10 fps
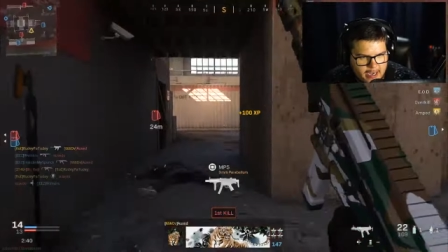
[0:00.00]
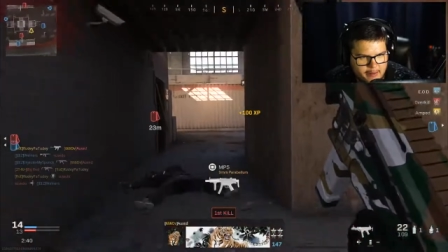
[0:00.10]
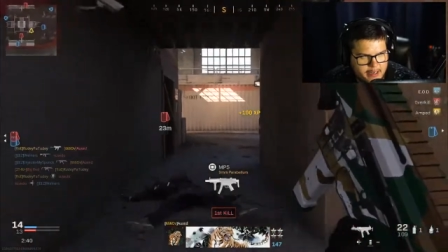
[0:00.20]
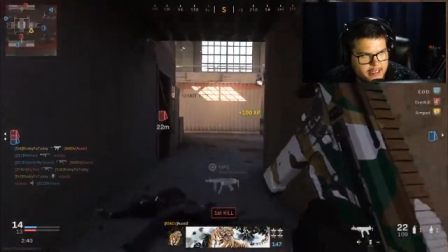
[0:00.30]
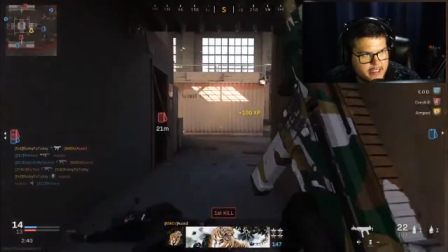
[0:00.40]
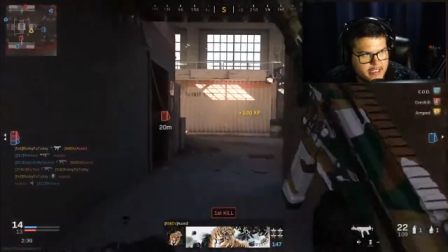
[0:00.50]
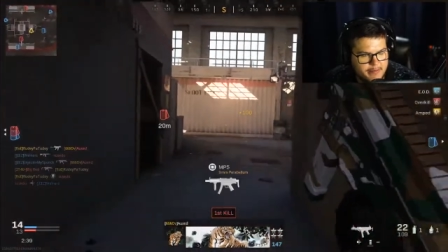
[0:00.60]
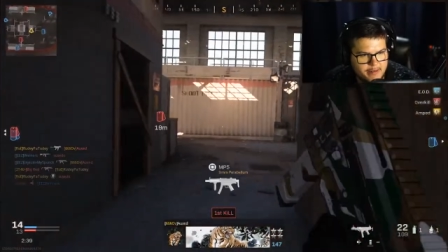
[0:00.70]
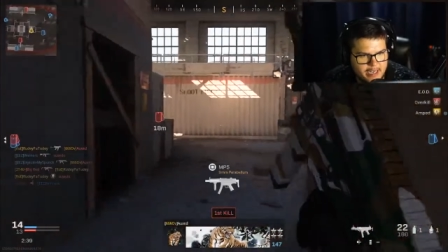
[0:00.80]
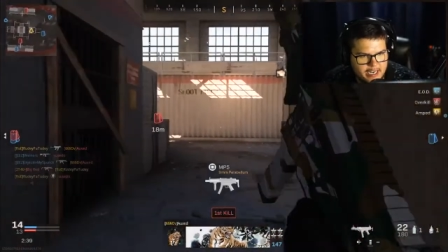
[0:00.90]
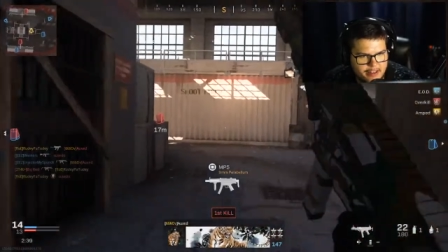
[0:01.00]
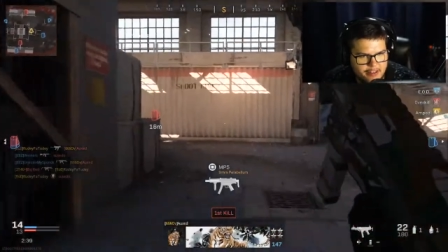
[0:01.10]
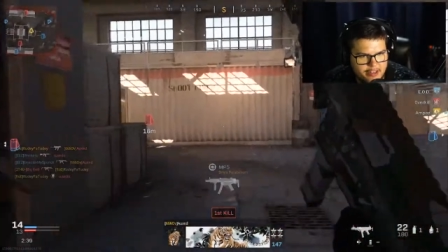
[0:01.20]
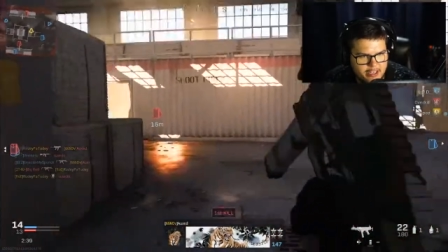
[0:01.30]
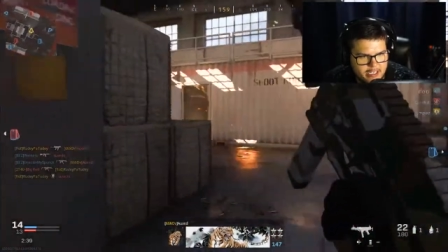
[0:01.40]
I've been, in, I
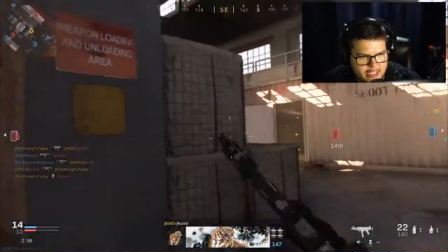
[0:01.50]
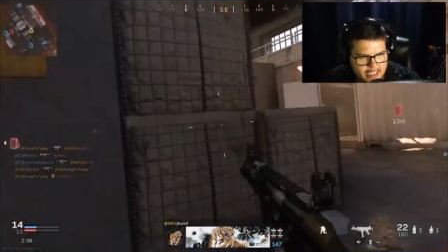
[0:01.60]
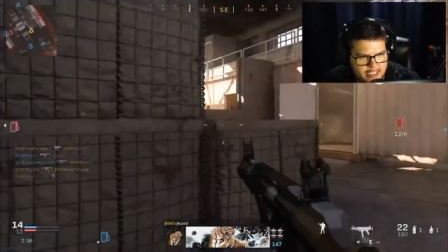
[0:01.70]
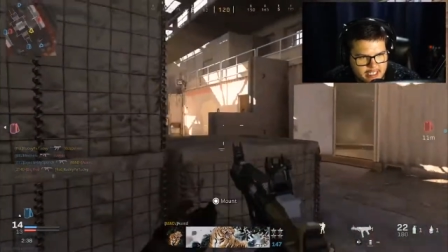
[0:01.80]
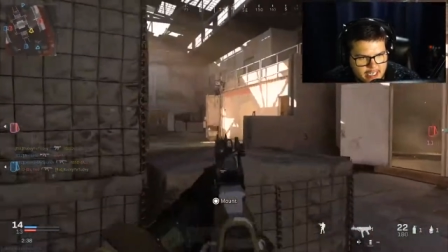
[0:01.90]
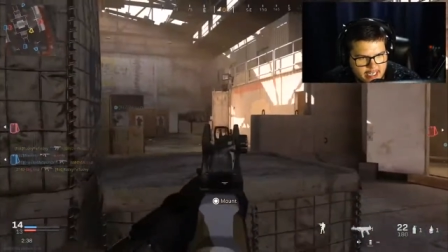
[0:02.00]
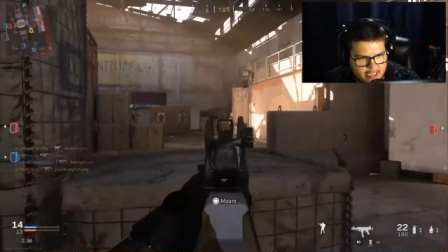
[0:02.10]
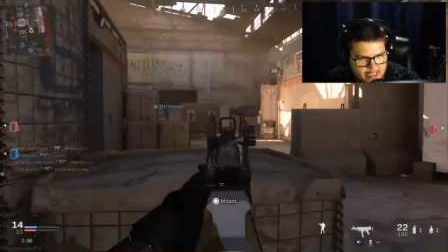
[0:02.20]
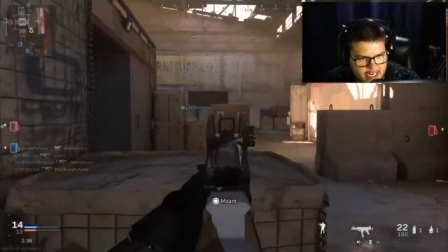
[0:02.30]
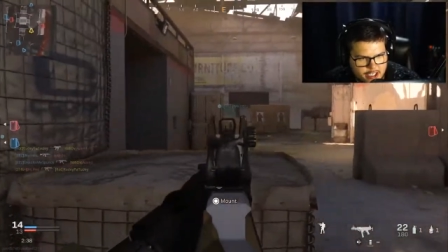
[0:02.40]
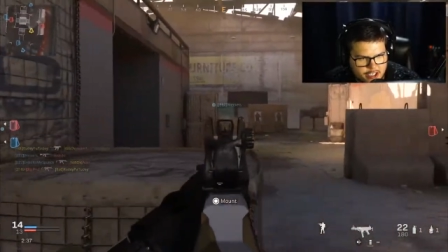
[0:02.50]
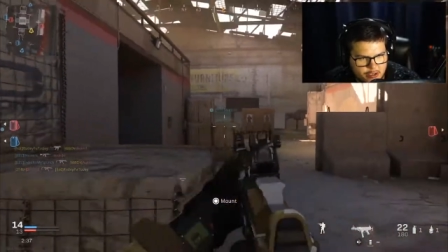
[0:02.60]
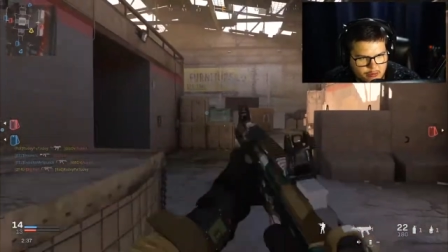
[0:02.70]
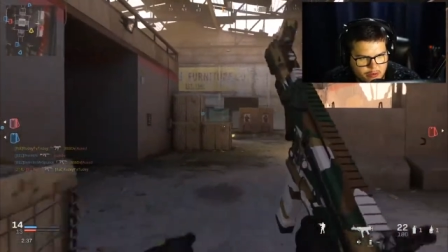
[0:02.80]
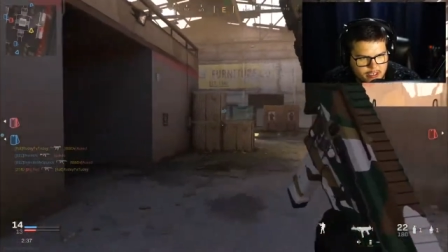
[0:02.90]
think like it's like
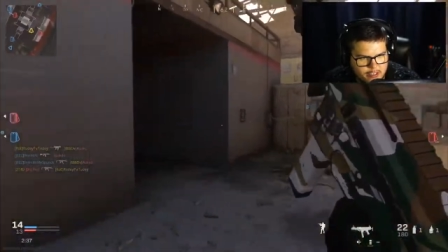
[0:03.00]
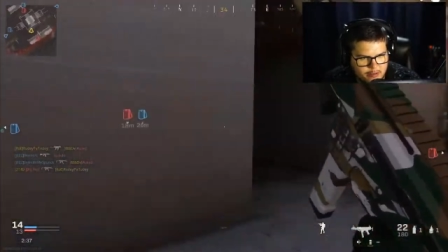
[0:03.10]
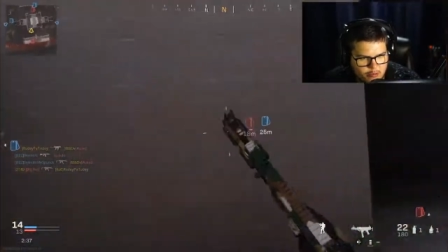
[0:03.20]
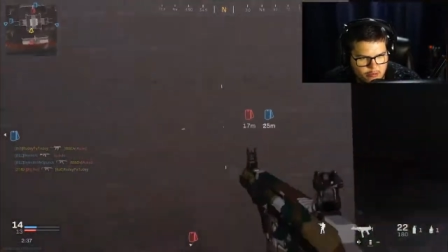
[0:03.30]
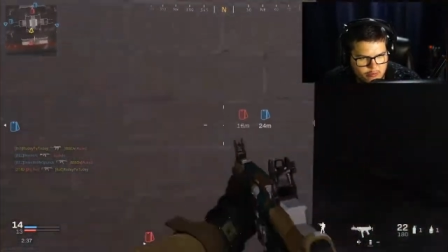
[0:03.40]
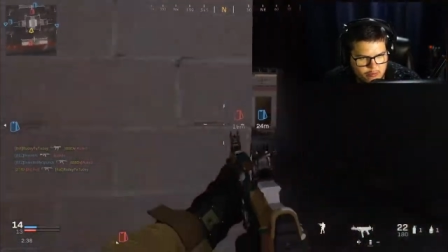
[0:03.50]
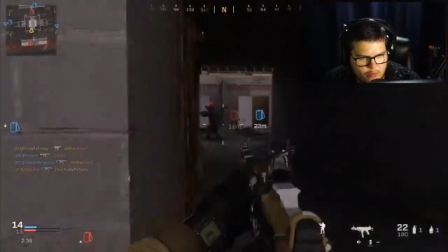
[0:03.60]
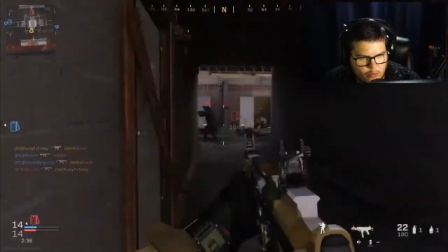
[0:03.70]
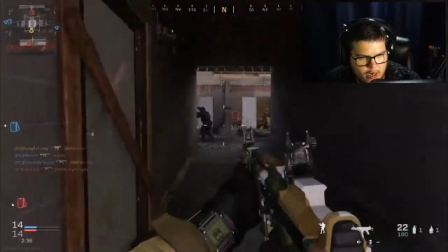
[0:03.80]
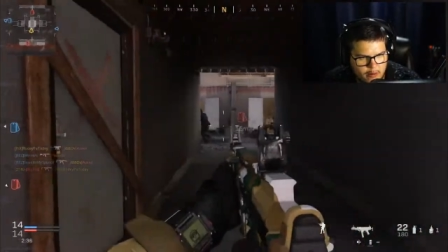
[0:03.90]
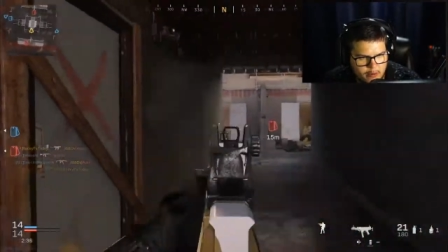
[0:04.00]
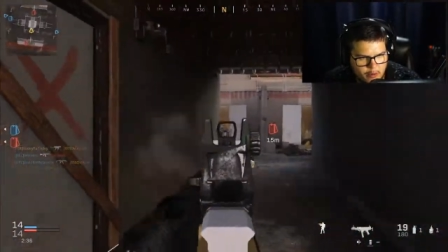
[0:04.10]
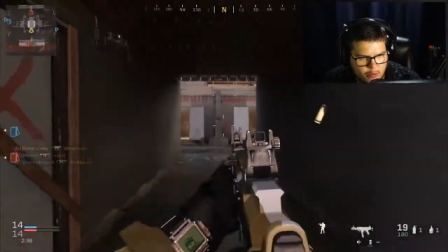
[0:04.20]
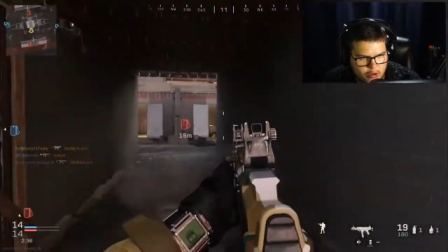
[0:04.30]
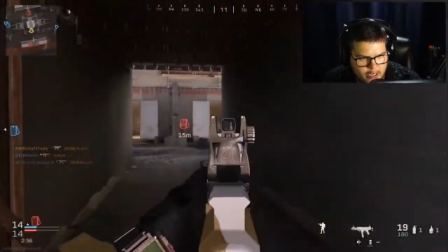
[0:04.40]
actually the reason why
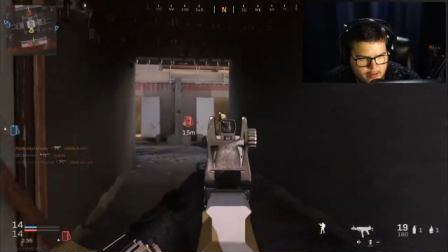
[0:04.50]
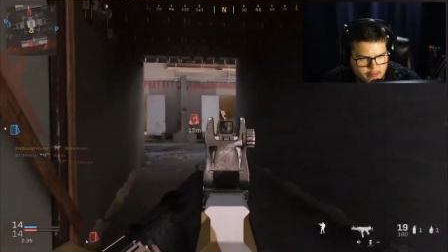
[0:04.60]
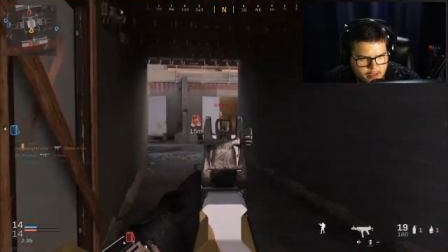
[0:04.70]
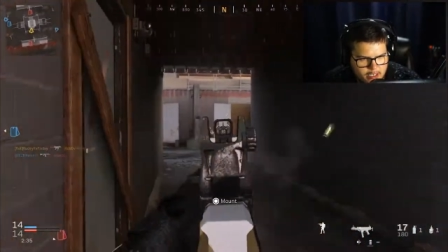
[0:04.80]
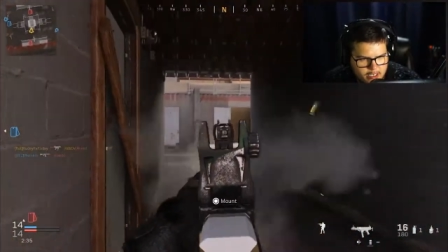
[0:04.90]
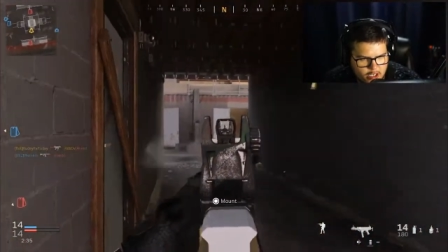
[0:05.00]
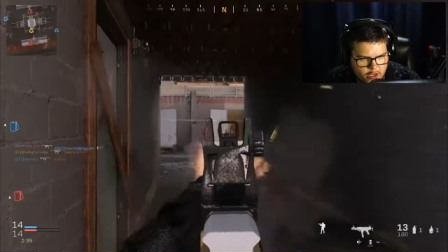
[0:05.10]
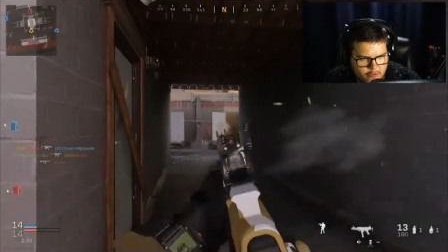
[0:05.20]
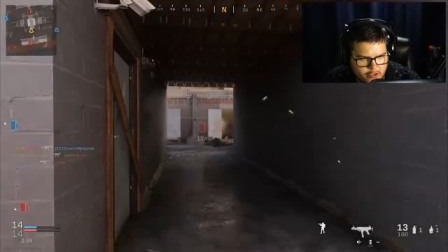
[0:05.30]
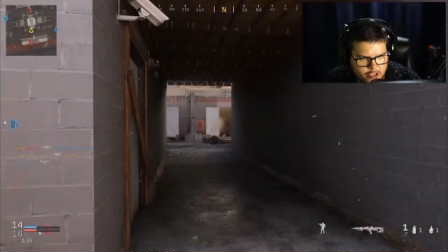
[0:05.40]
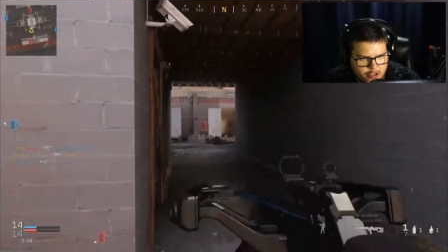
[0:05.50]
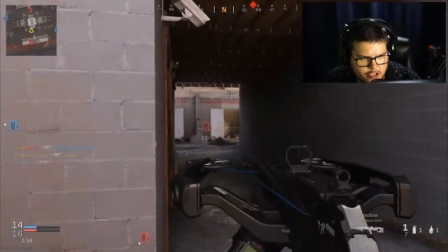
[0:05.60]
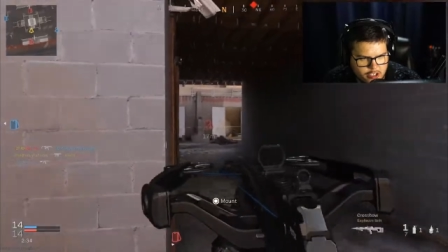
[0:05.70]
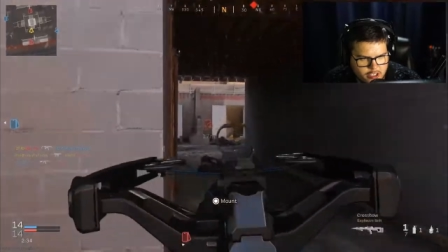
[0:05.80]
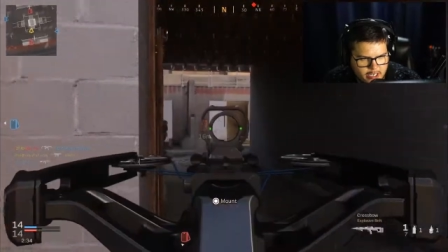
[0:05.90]
we won like all of our
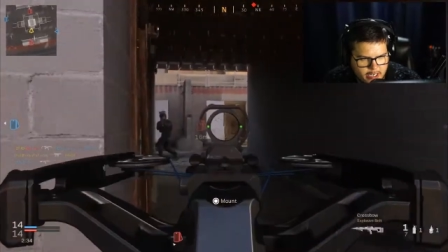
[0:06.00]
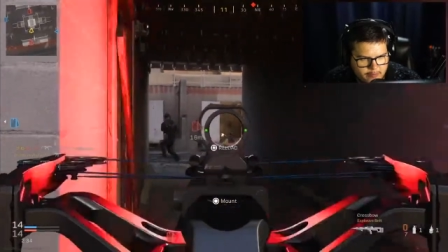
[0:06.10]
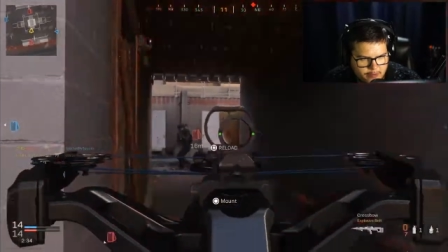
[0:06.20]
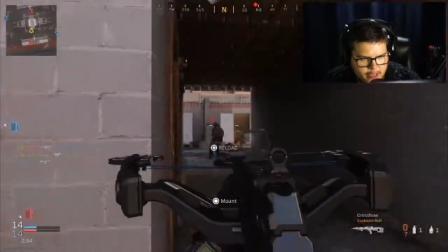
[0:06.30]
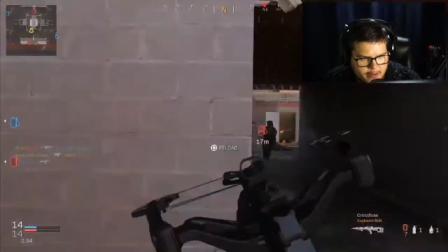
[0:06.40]
searches tonight,